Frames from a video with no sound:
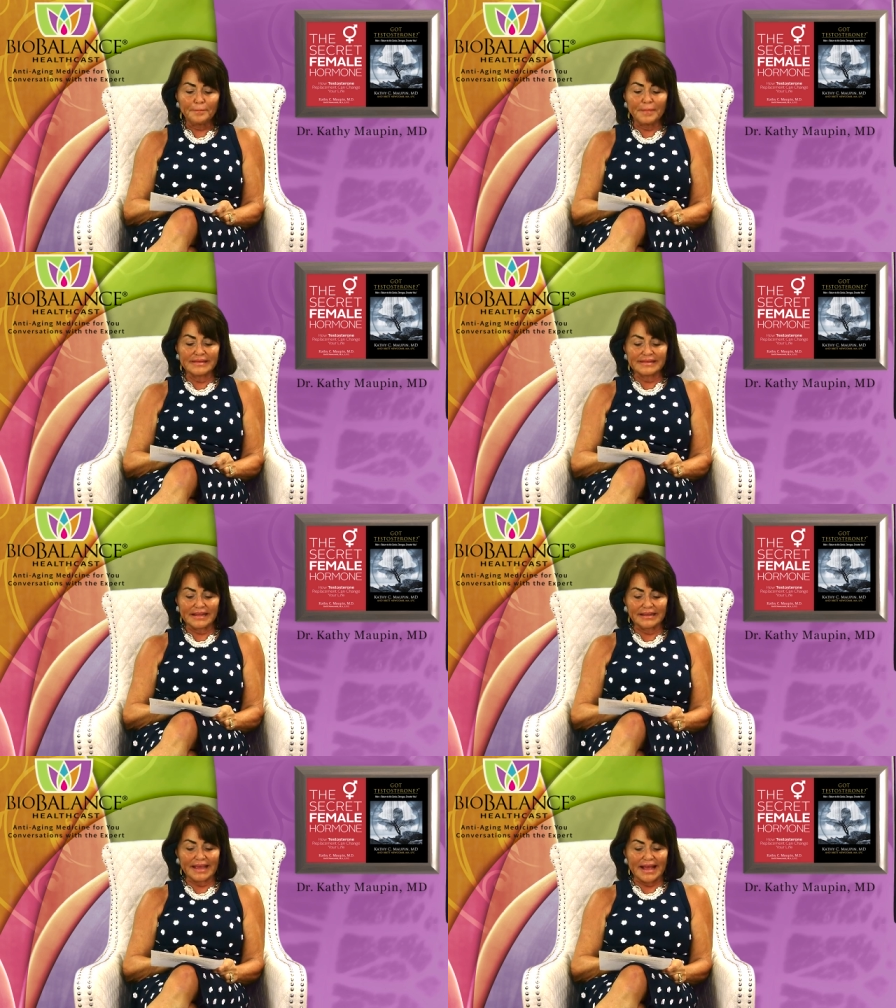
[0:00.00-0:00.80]

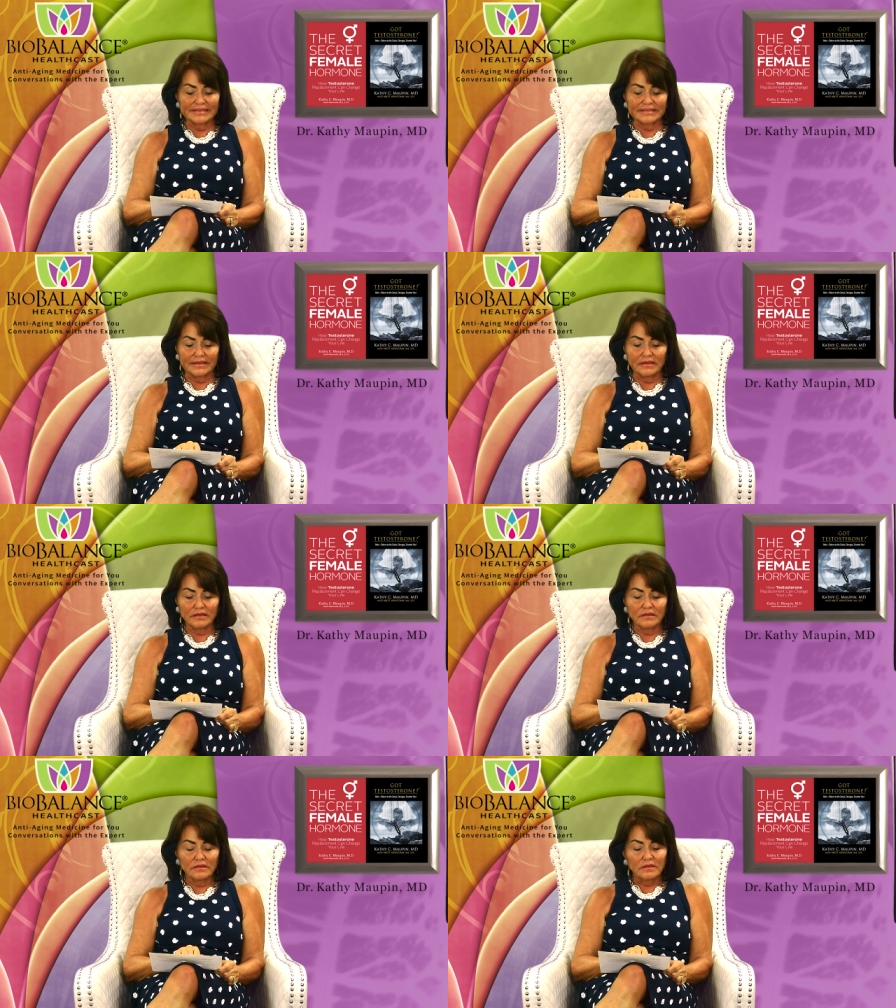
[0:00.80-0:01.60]
Mandelic acid
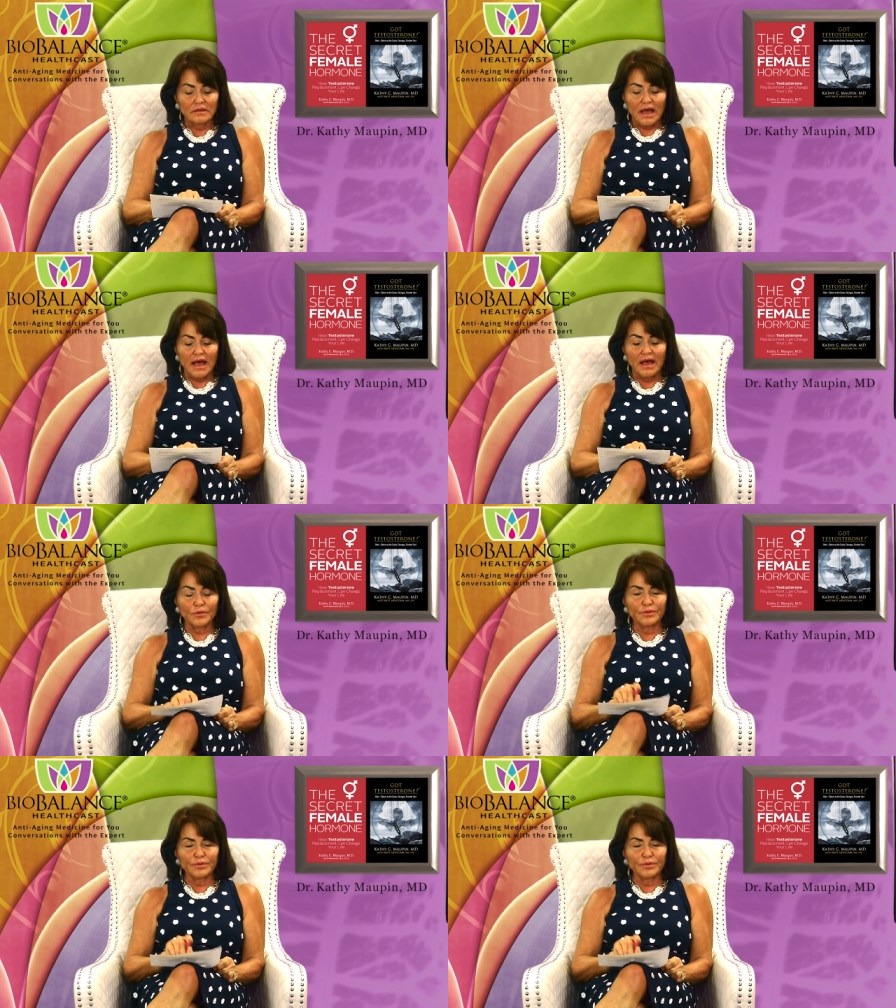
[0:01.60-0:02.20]
uh,